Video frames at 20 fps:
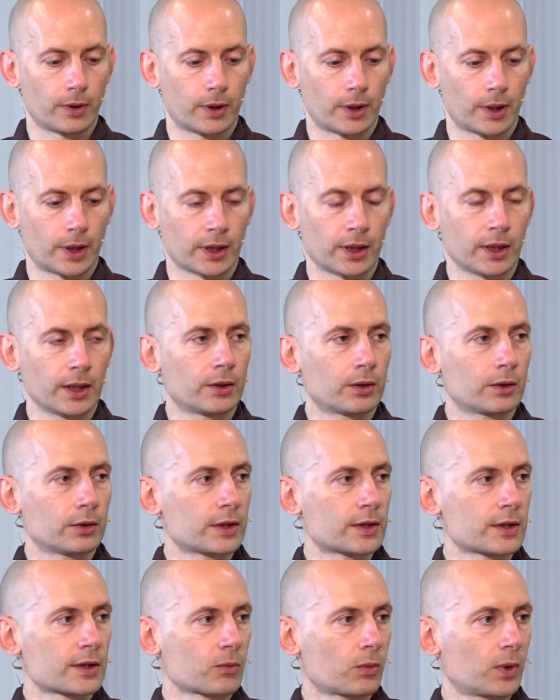again,
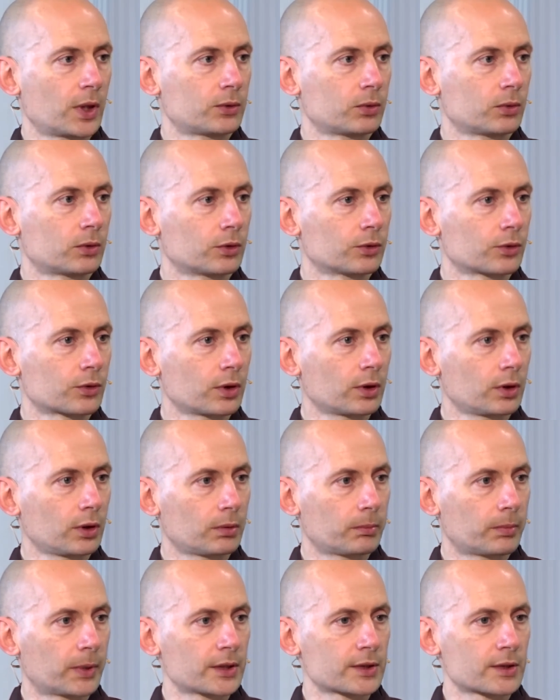not as a way to
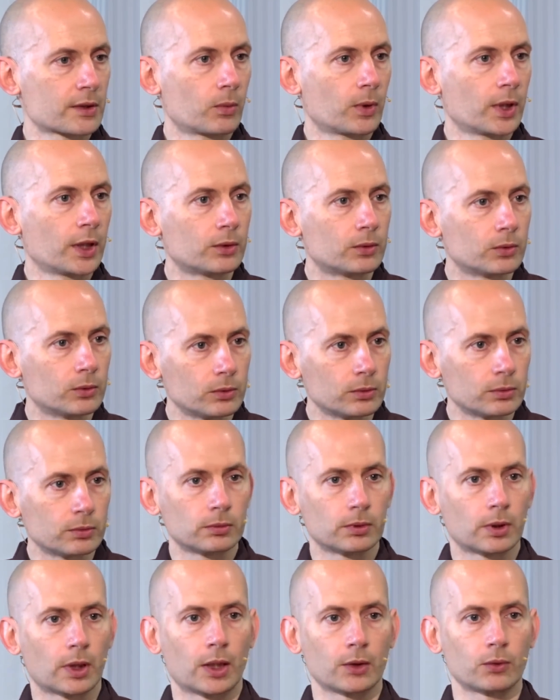control, but as a way to,
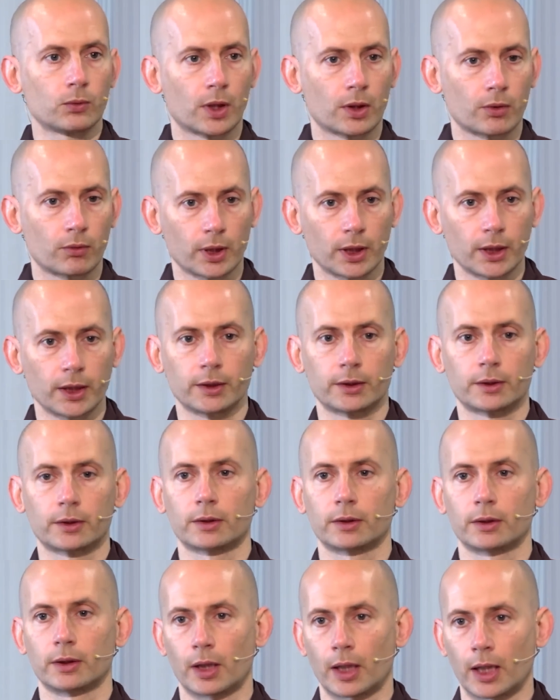how do I relate?
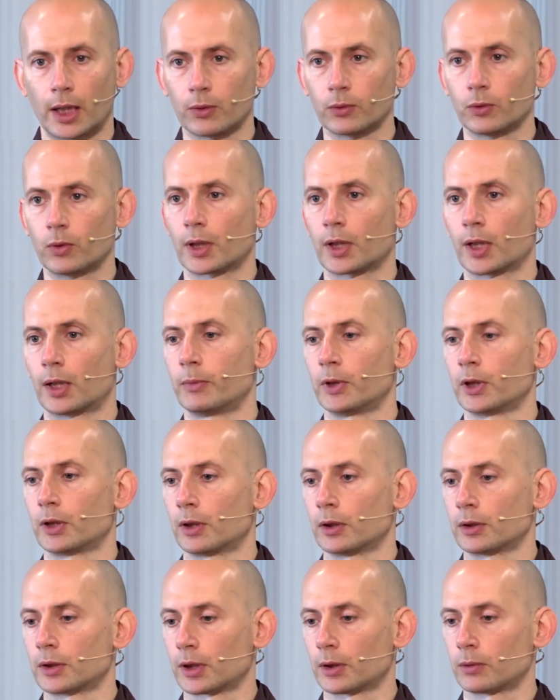How do I come in
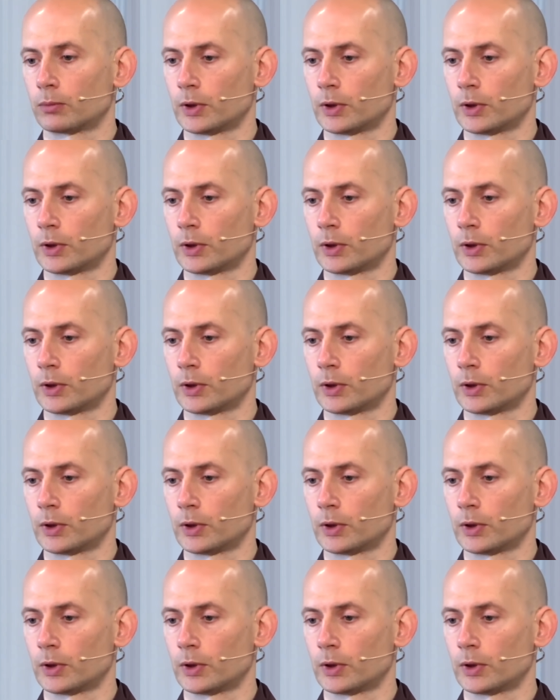contact